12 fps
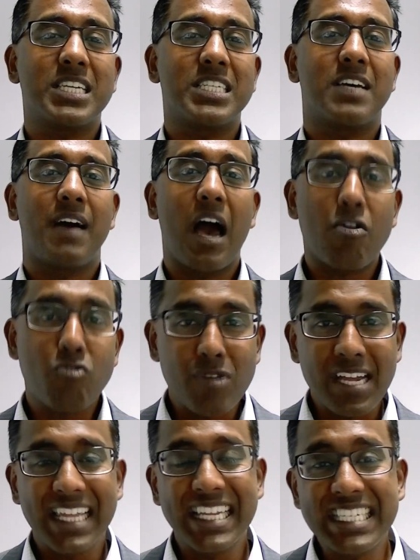yourself, how
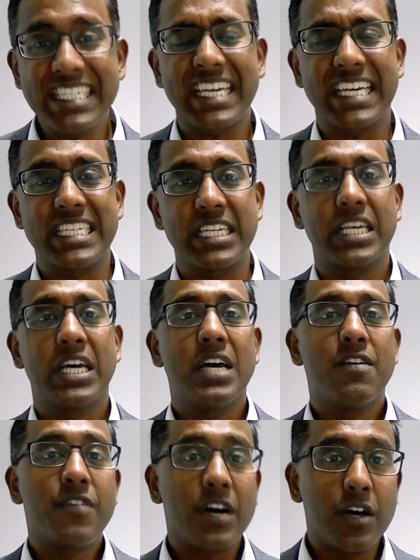realistic is it
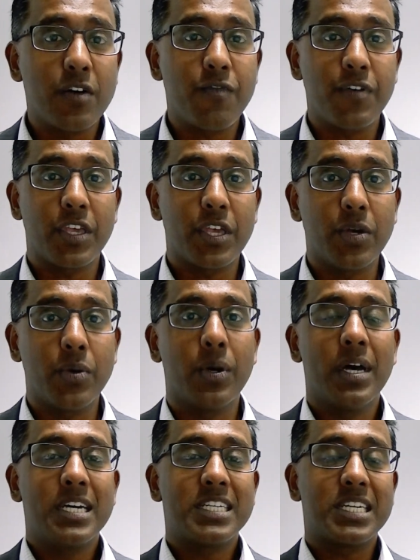for you
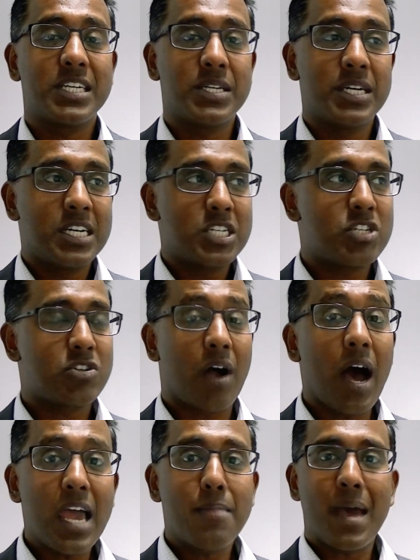to
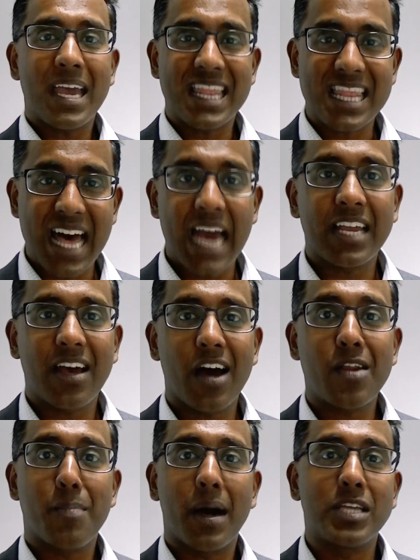try and make that
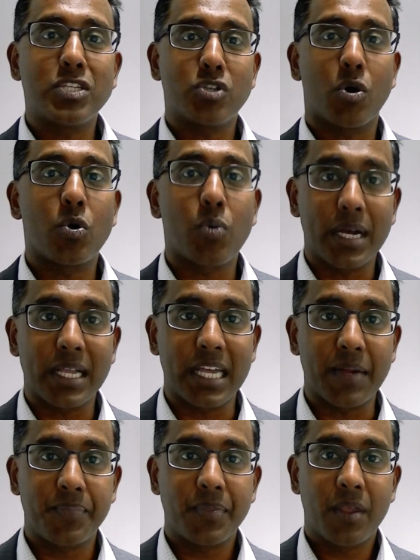kind of money so quickly?
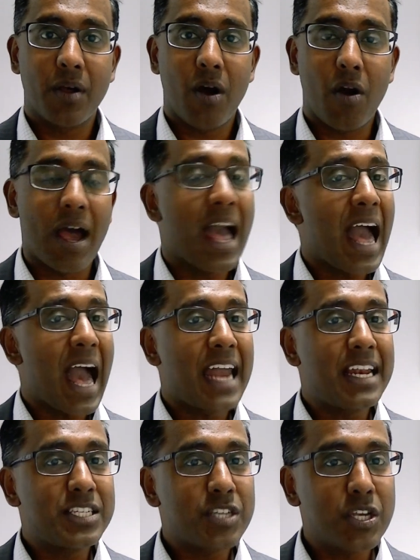All right,
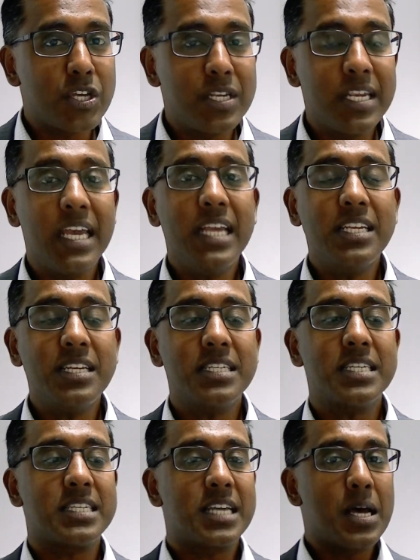and so you need to
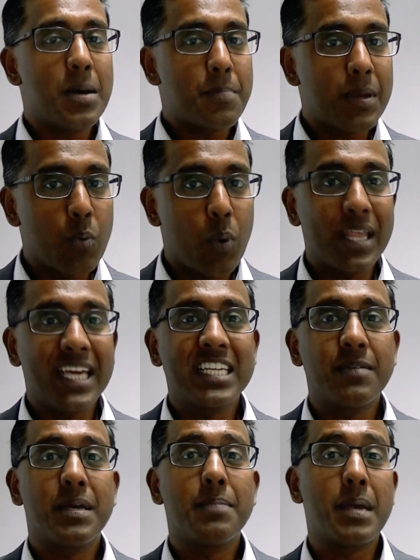just be willing
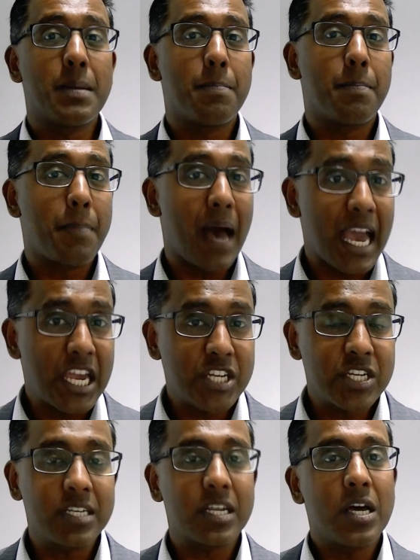to be
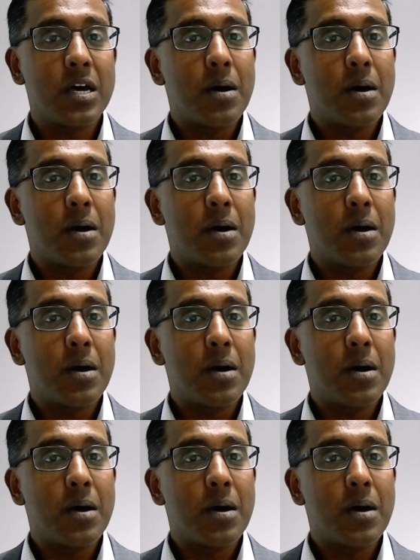patient.